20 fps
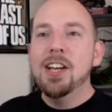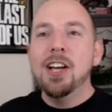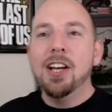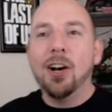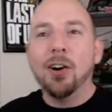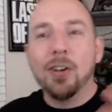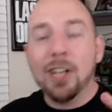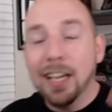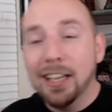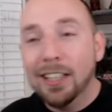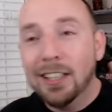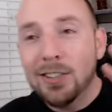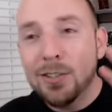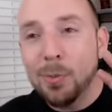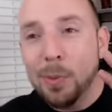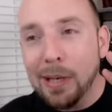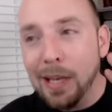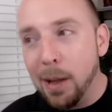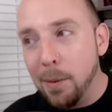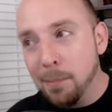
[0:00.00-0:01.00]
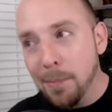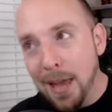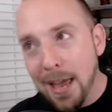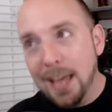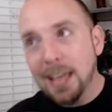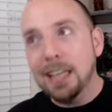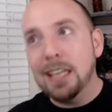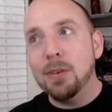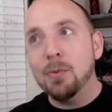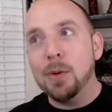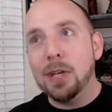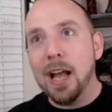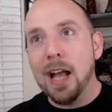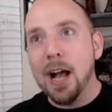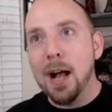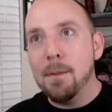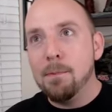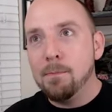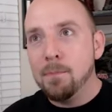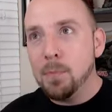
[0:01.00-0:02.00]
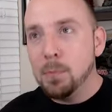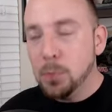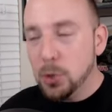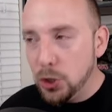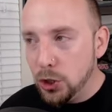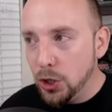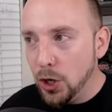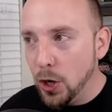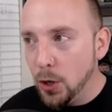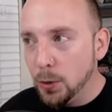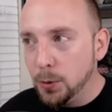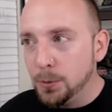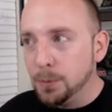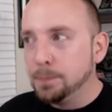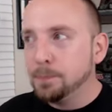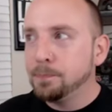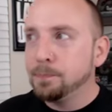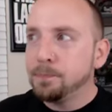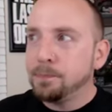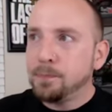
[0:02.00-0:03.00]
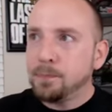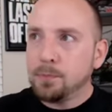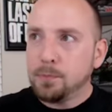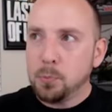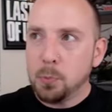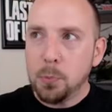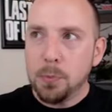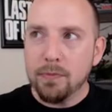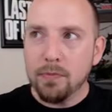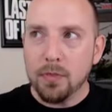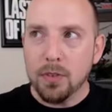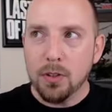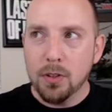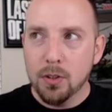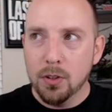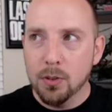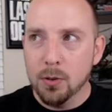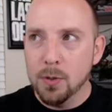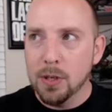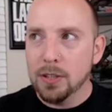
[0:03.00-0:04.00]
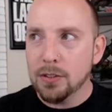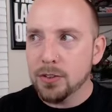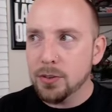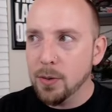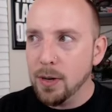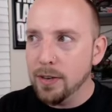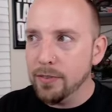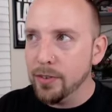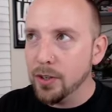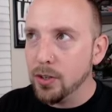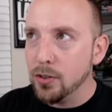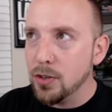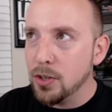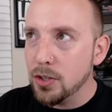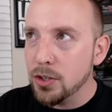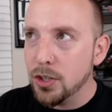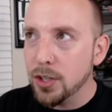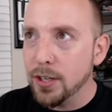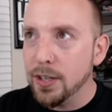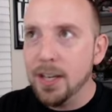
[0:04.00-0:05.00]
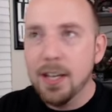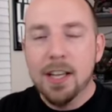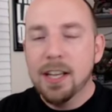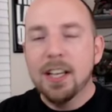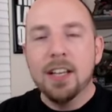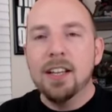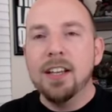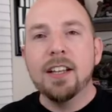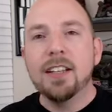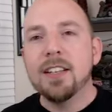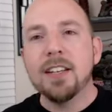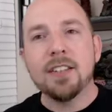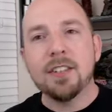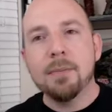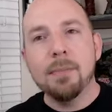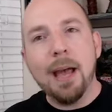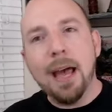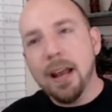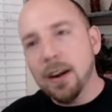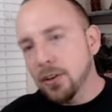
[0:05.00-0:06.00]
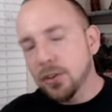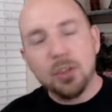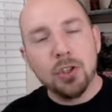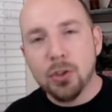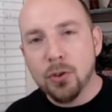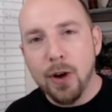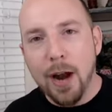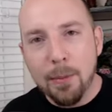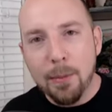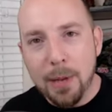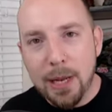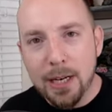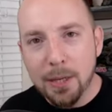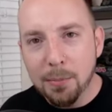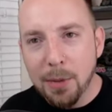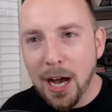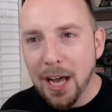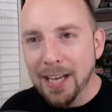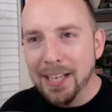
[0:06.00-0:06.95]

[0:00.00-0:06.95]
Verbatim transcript: okay let's we got maggie we got michonne who else do i have a crush on it doesn't matter just grab anybody